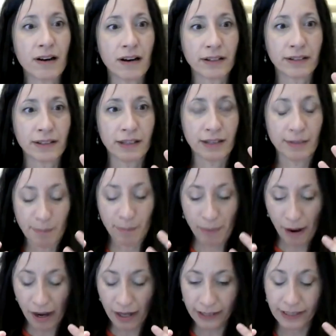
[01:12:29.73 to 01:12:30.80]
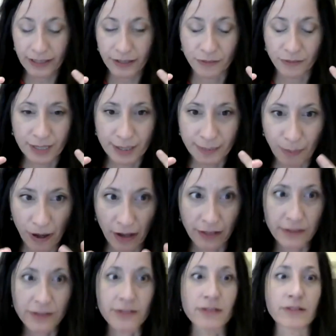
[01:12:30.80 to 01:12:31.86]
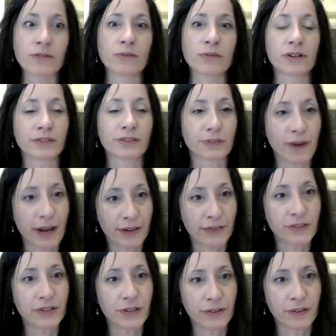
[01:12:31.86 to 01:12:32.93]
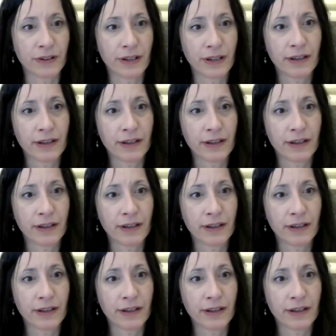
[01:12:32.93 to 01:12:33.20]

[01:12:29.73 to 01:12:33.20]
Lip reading: on an embodied response to the world around you.